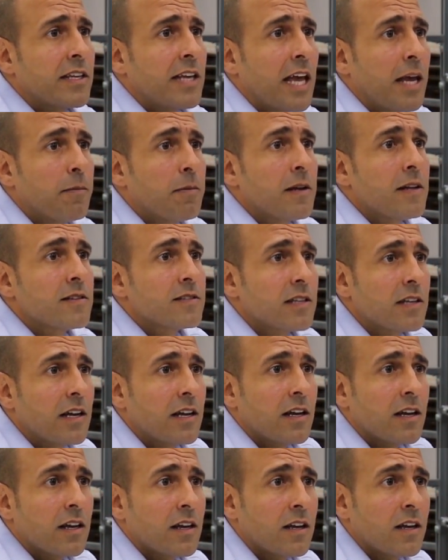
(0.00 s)
cables
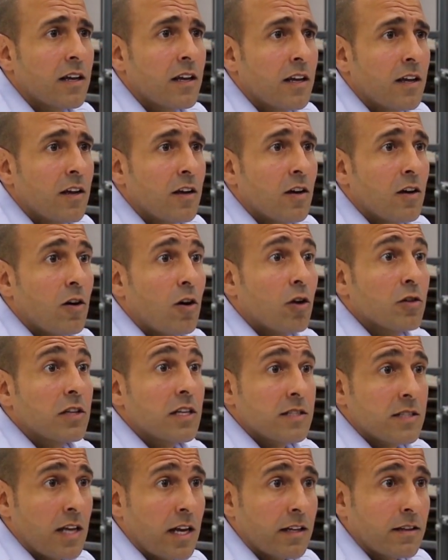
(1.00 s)
on
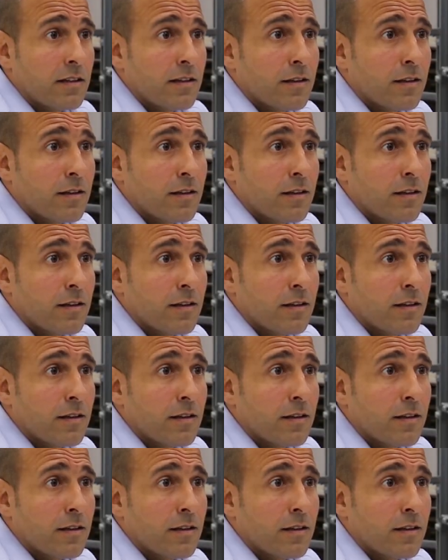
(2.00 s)
the site.